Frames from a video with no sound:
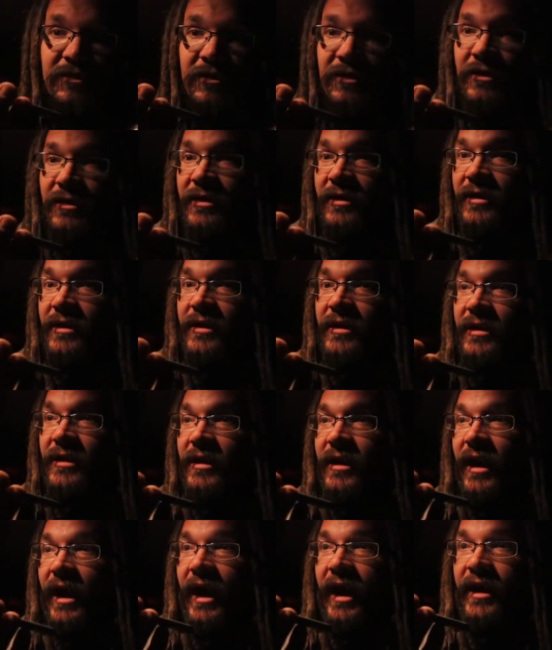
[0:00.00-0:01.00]

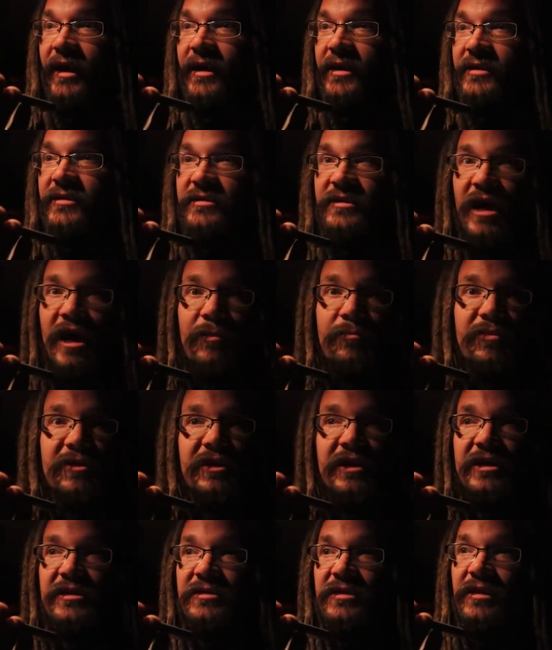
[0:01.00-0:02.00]
I gotta stop and
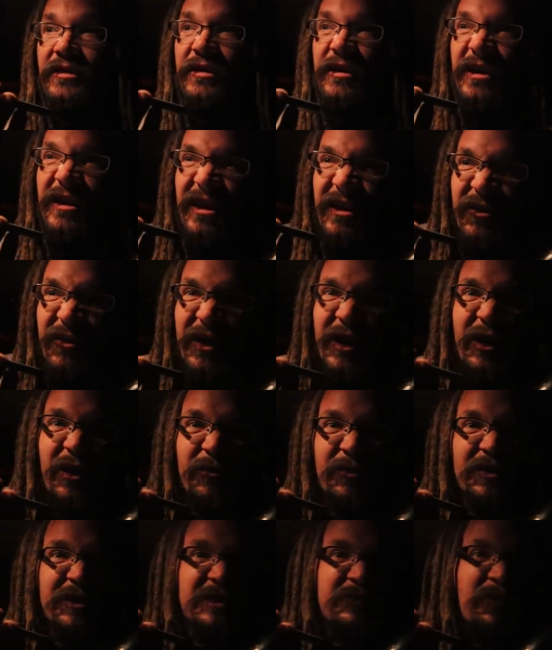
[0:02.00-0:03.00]
get something to eat on the way home
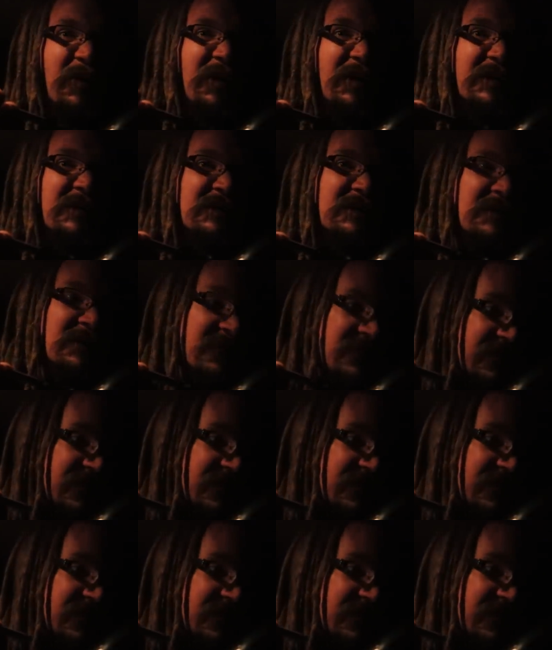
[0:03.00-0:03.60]
with these boys.